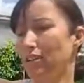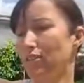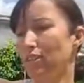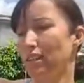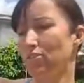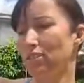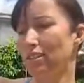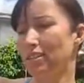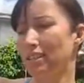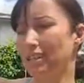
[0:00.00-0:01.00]

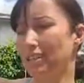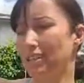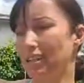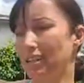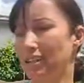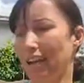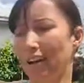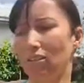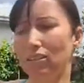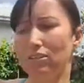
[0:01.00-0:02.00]

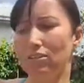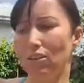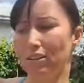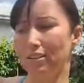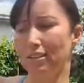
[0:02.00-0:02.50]
316L solid